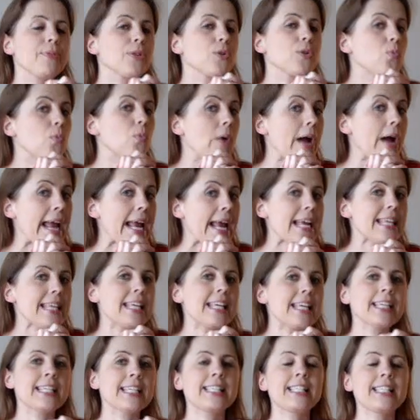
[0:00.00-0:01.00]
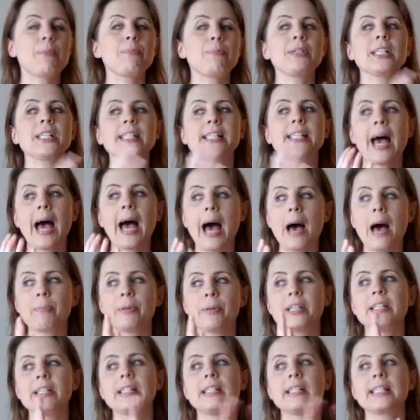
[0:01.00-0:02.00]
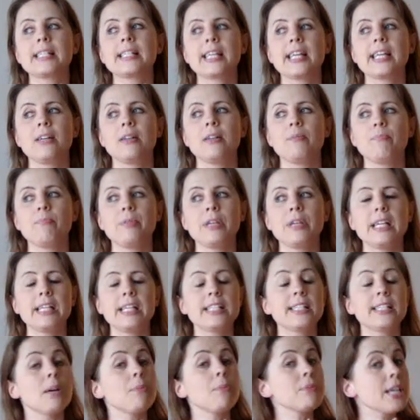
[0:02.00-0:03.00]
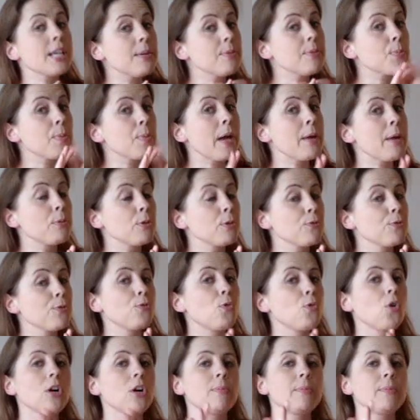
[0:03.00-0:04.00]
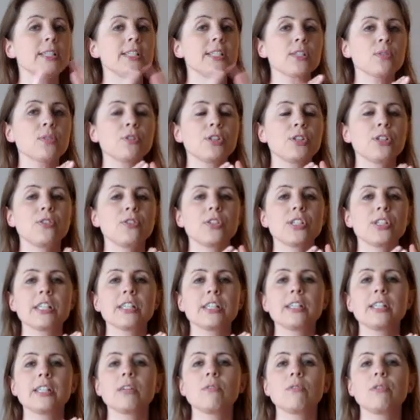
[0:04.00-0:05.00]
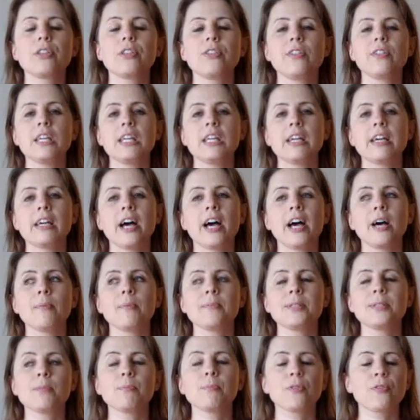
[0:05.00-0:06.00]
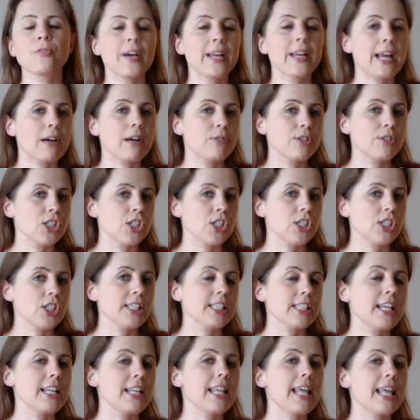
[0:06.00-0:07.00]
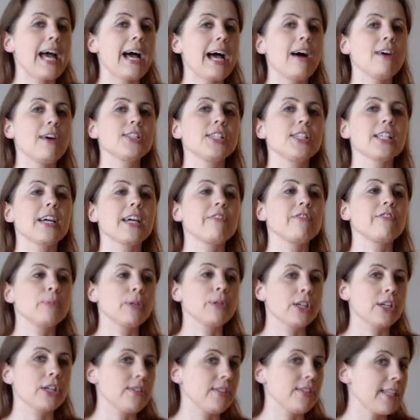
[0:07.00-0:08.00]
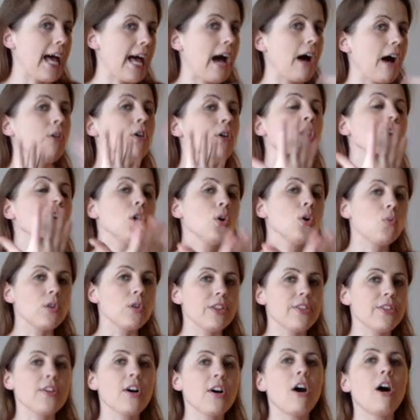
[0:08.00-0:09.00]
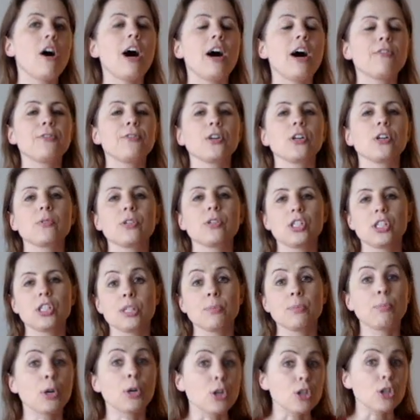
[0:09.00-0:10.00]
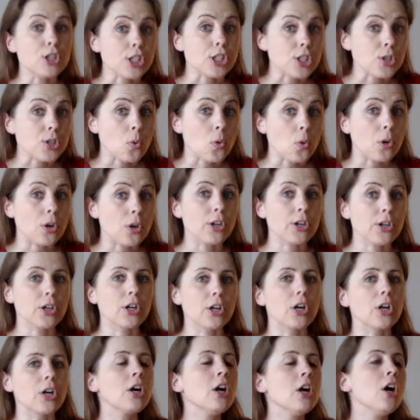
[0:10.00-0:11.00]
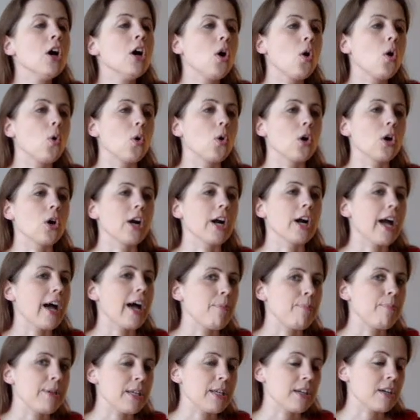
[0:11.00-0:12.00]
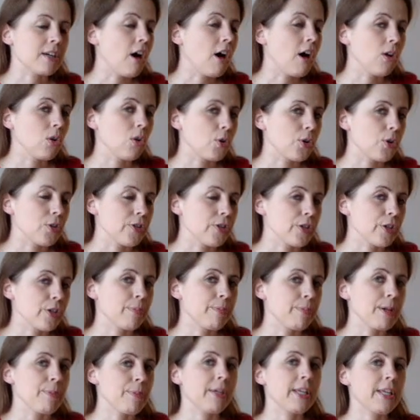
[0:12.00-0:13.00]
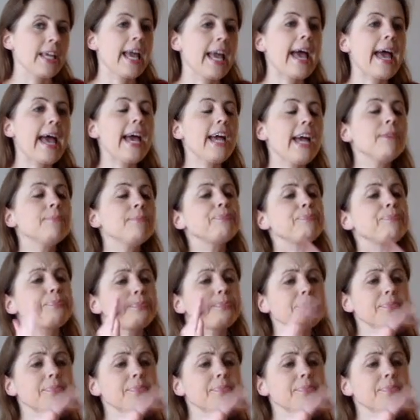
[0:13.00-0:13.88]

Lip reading: The way that acceptance happens can be sometimes by performance. When you're dealing with the simplified acquisition side of the house, the government goes out with the offer, which is a purchase order or a call order under BPA.